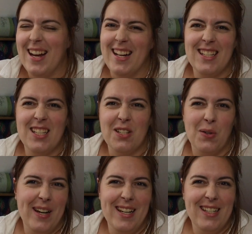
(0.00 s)
it's
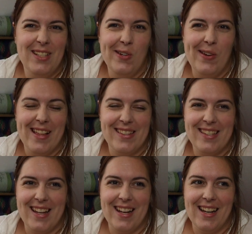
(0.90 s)
strange to then
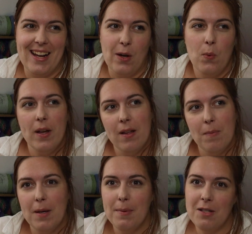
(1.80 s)
say like, well,
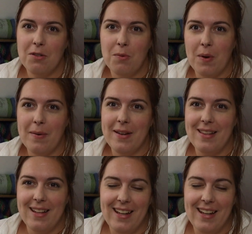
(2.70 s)
maybe you should wear it.